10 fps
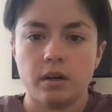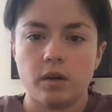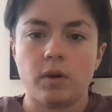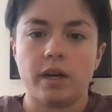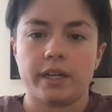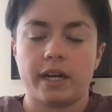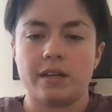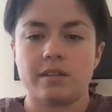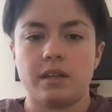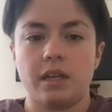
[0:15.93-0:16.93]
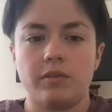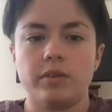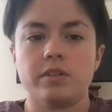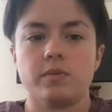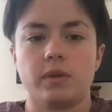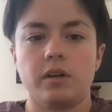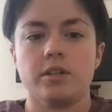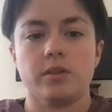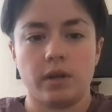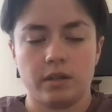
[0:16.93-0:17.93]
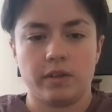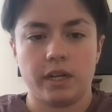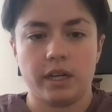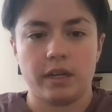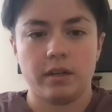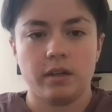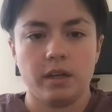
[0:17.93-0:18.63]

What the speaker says: Orotic acid levels were also elevated,